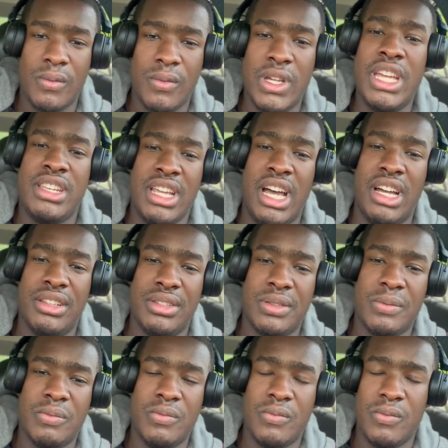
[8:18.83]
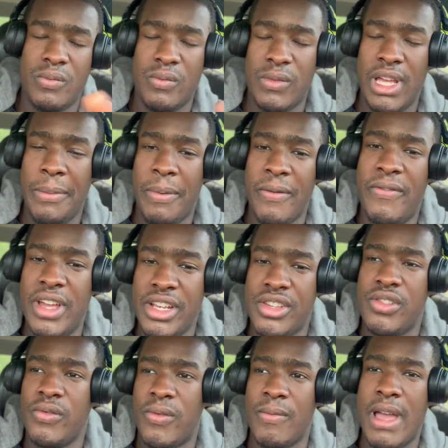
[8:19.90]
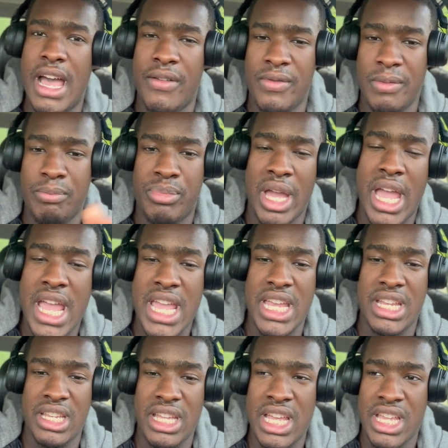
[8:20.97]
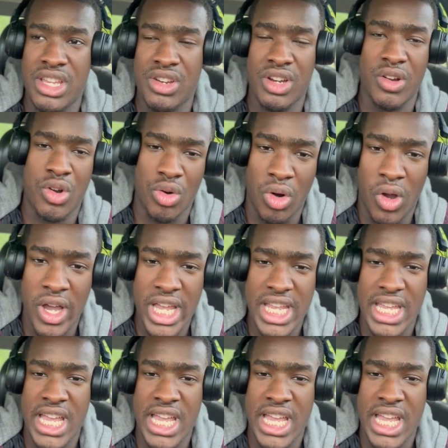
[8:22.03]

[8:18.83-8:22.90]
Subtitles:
It does. It prevents you from having pain in your groin